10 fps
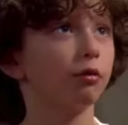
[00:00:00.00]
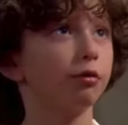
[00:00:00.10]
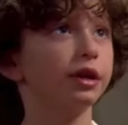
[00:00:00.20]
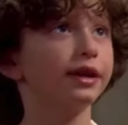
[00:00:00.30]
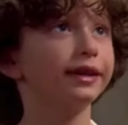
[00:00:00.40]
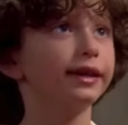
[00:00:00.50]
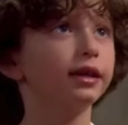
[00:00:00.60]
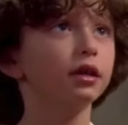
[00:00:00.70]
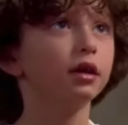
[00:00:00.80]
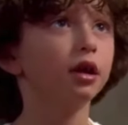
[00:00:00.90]
Really?
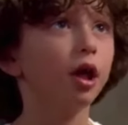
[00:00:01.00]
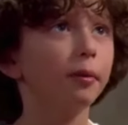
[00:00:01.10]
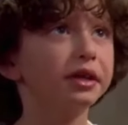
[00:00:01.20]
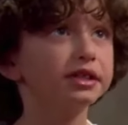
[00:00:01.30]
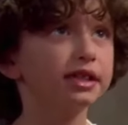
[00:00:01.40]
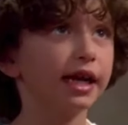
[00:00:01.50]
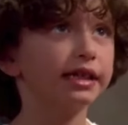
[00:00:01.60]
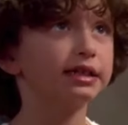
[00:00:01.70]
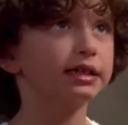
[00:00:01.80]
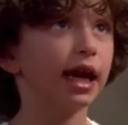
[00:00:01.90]
Because I
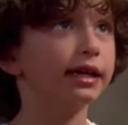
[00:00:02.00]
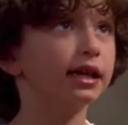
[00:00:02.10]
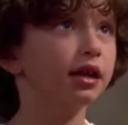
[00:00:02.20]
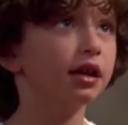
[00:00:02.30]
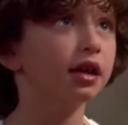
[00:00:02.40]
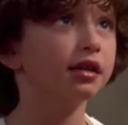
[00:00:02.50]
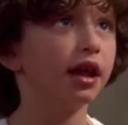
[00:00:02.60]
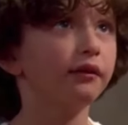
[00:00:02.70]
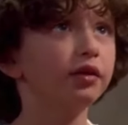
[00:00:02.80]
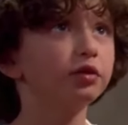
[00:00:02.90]
decided that
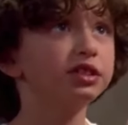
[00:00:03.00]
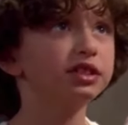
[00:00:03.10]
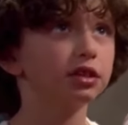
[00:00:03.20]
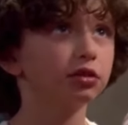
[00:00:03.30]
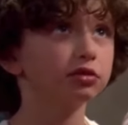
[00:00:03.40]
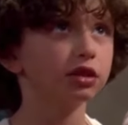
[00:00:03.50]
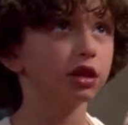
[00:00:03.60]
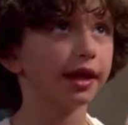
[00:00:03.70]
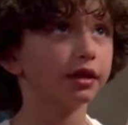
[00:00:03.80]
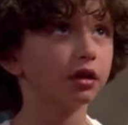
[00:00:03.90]
if you still didn't
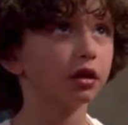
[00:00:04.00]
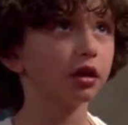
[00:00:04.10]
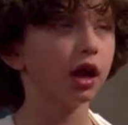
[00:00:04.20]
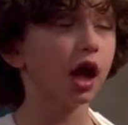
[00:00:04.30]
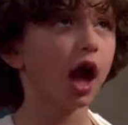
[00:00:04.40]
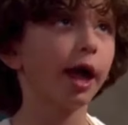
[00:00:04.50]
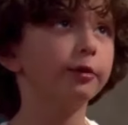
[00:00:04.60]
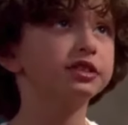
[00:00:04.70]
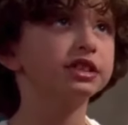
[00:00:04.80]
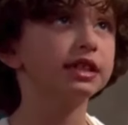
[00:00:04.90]
like her, I
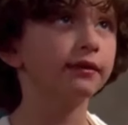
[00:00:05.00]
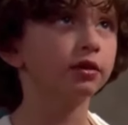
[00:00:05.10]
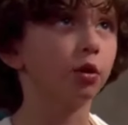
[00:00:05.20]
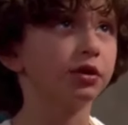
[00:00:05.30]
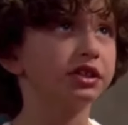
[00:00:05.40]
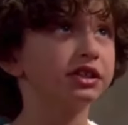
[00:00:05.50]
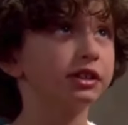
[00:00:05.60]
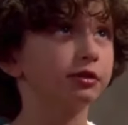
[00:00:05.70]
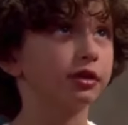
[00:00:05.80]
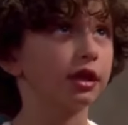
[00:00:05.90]
was never going to see
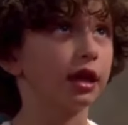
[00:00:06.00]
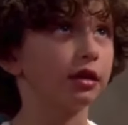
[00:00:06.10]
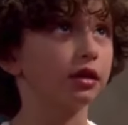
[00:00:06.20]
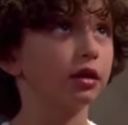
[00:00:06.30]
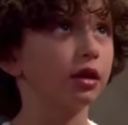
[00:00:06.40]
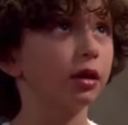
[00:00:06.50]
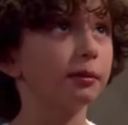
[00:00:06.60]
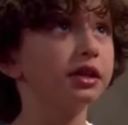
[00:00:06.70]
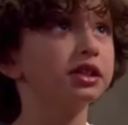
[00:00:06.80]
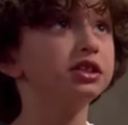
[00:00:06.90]
her again.
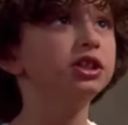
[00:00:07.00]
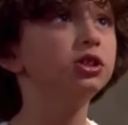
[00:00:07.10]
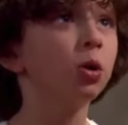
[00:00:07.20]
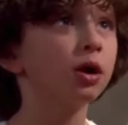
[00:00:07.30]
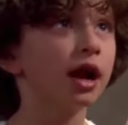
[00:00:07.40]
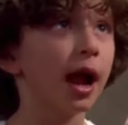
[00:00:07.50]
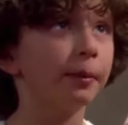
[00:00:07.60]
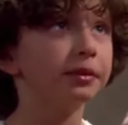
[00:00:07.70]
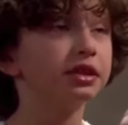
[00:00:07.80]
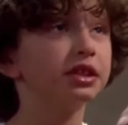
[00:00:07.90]
Because your
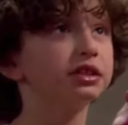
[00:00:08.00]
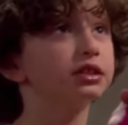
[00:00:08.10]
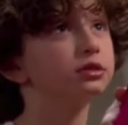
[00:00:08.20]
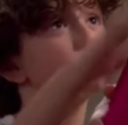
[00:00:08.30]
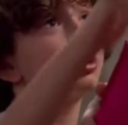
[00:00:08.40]
happiness is more